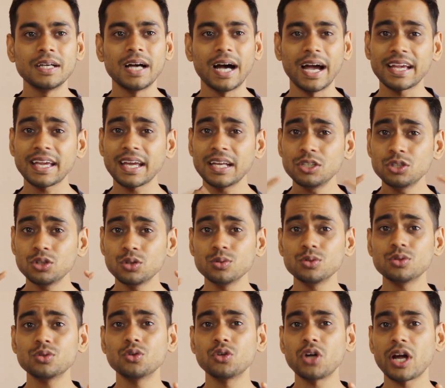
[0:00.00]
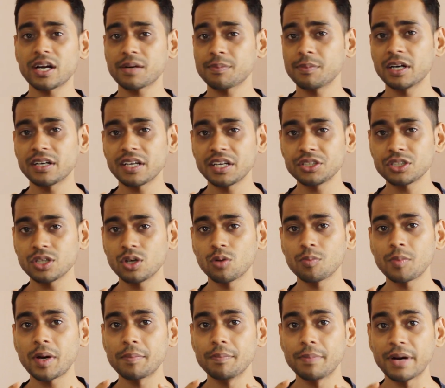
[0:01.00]
I can choose to direct my attention on
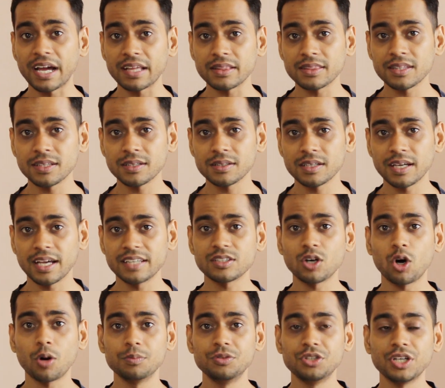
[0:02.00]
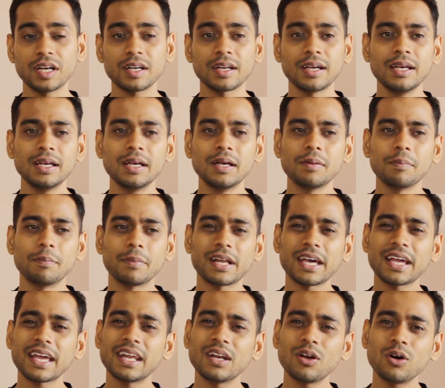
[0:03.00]
my breath as an object, but I
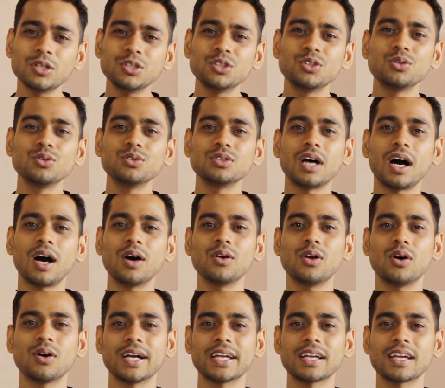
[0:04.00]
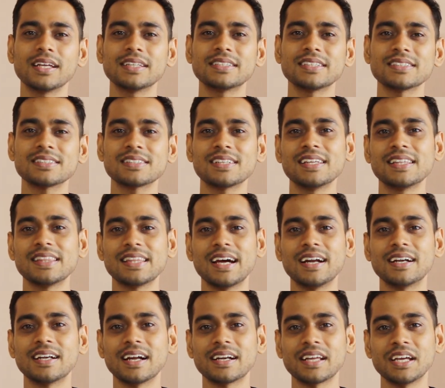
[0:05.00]
cannot choose how long I can sustain
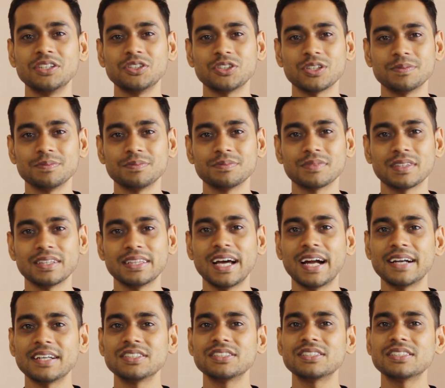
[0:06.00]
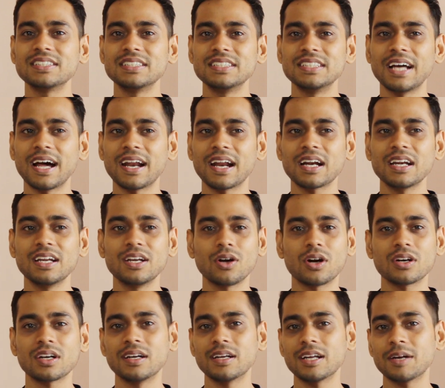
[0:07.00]
that attention. That is directly
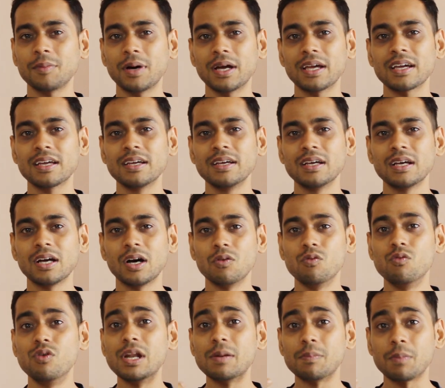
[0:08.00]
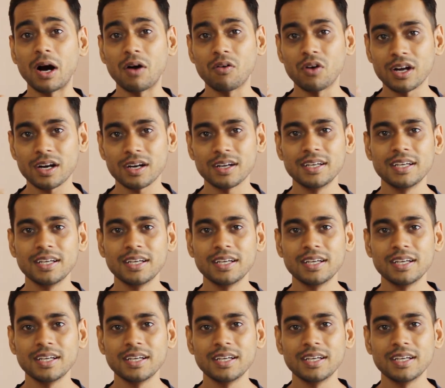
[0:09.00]
not under my willpower.